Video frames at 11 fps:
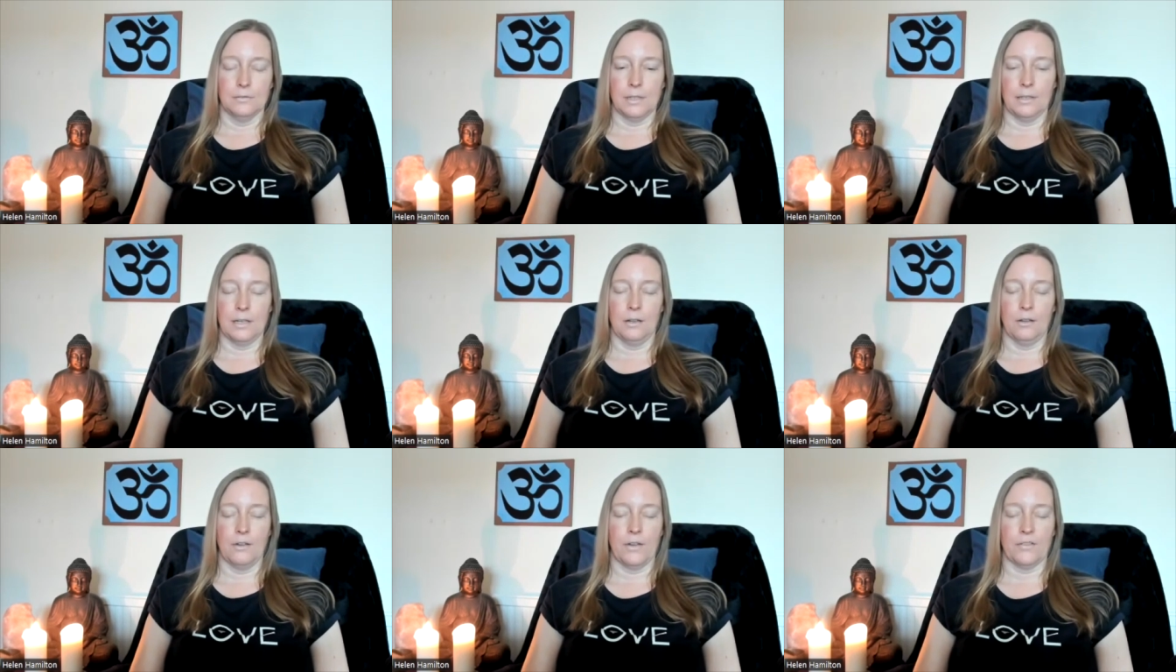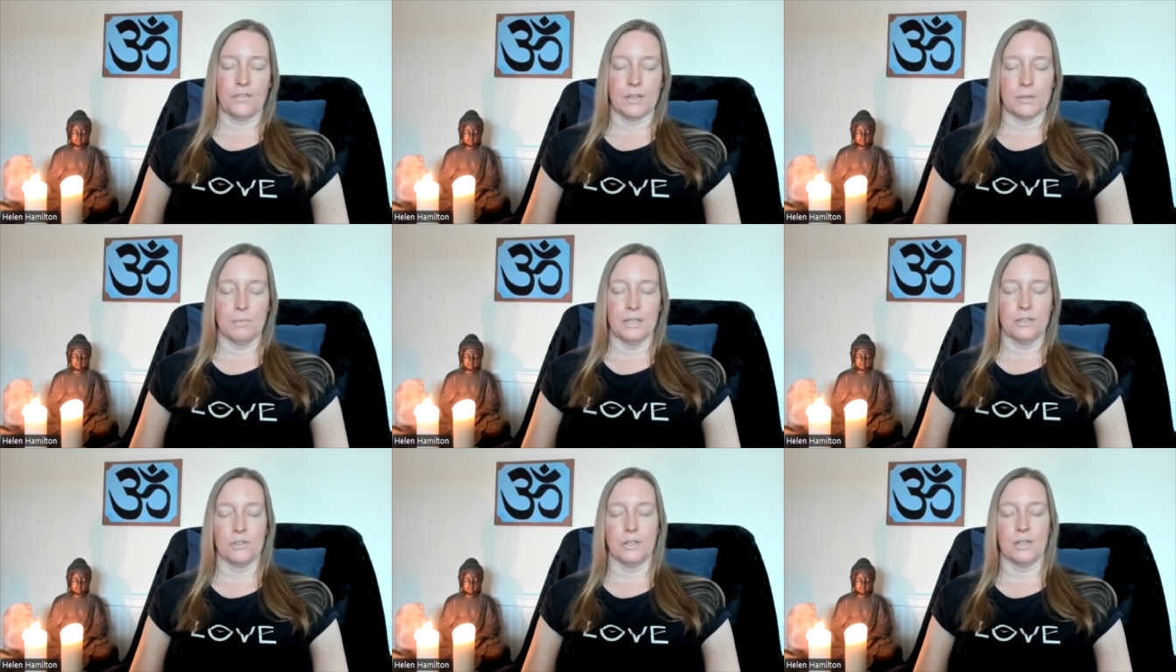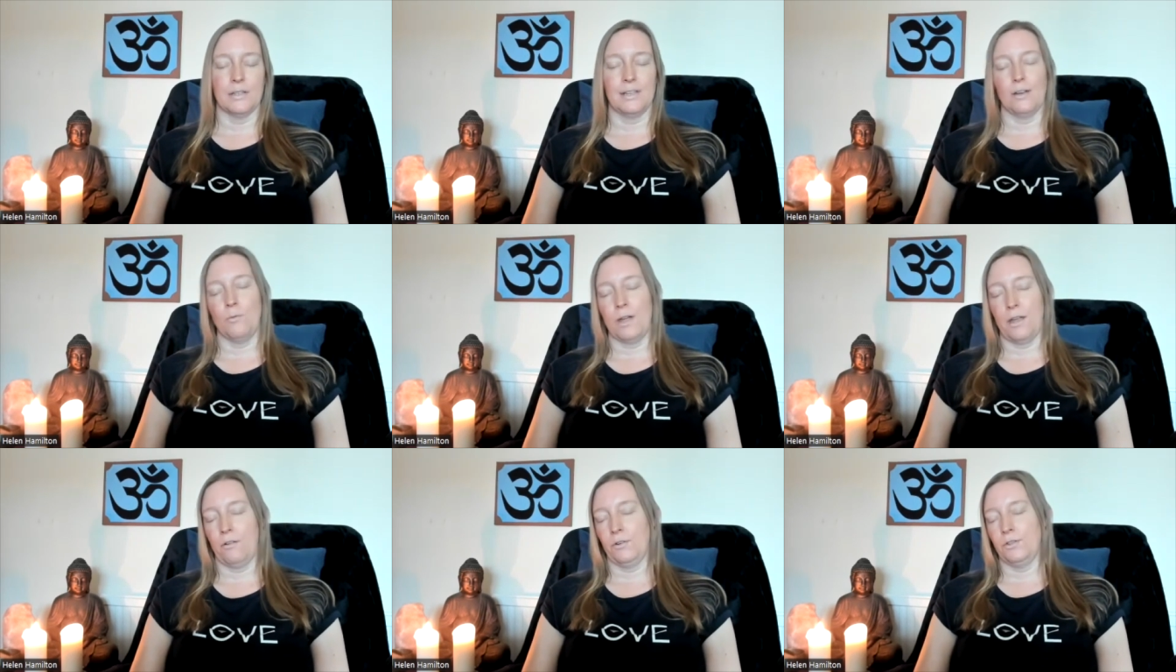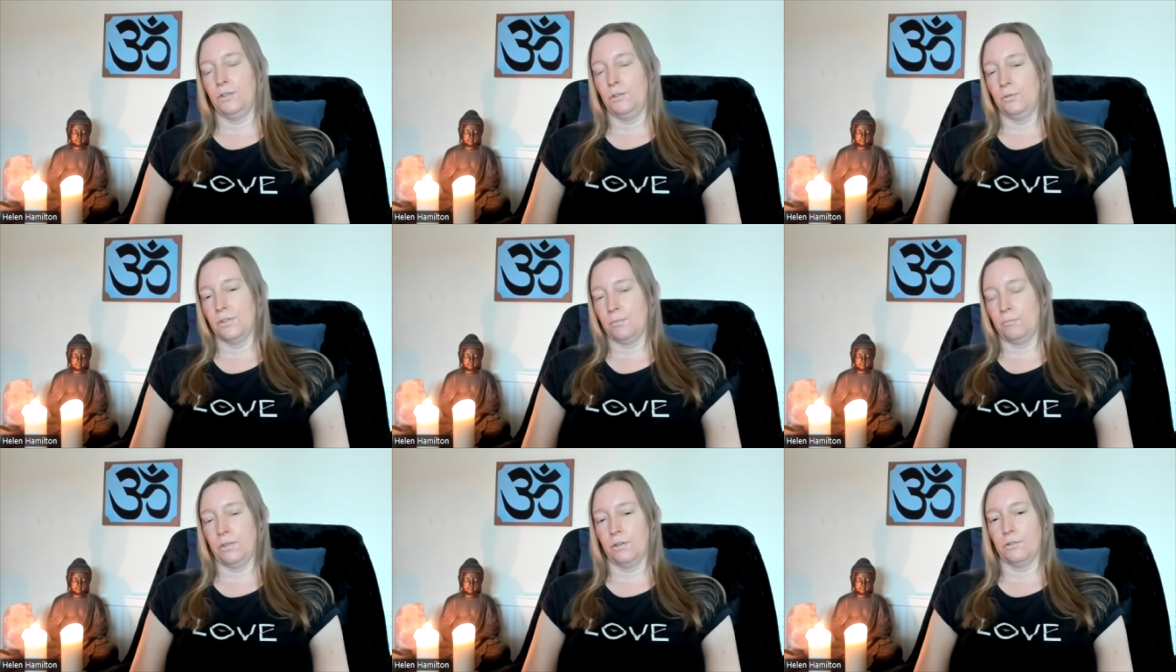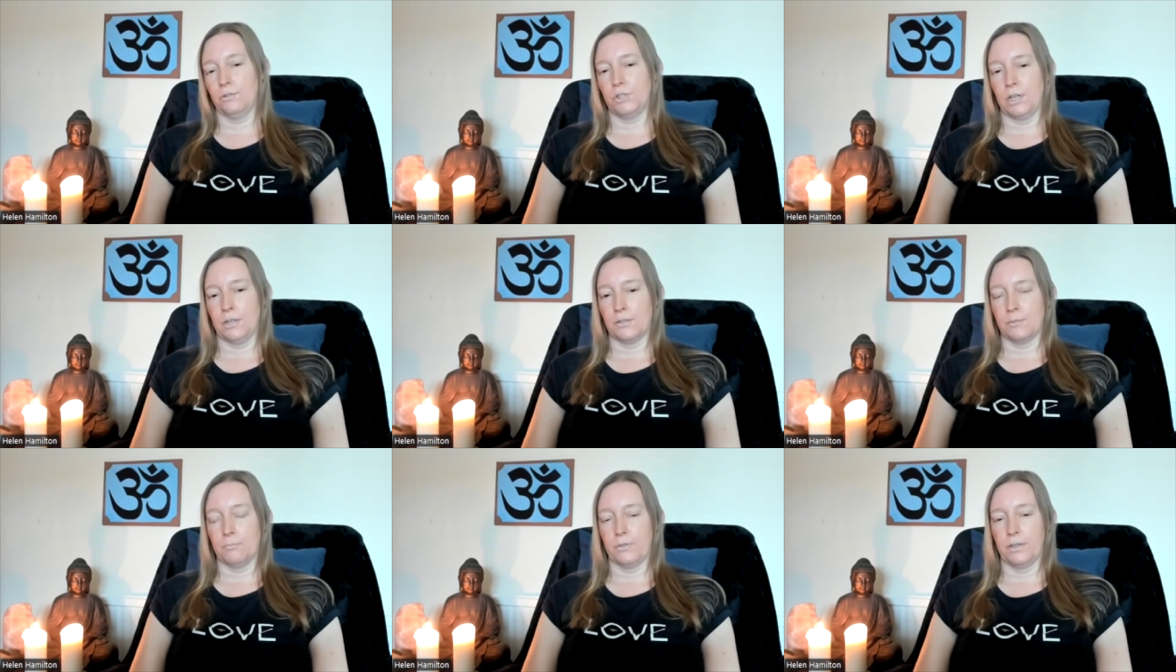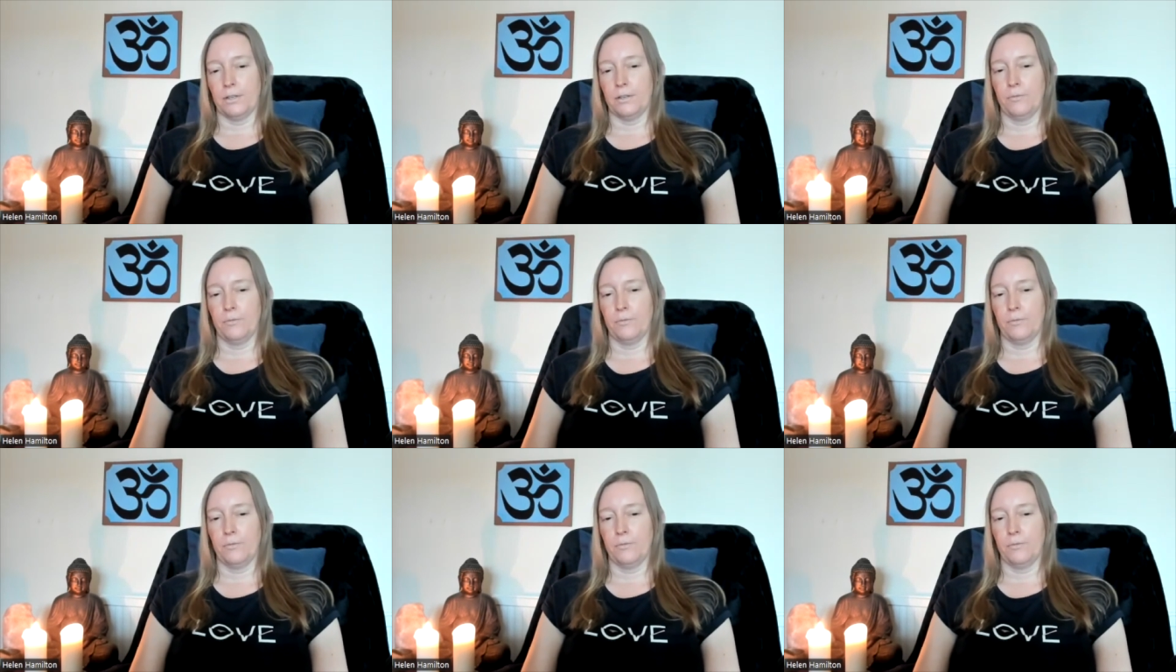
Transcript: And then a lot of effort is made to try to get away or undo something or change something.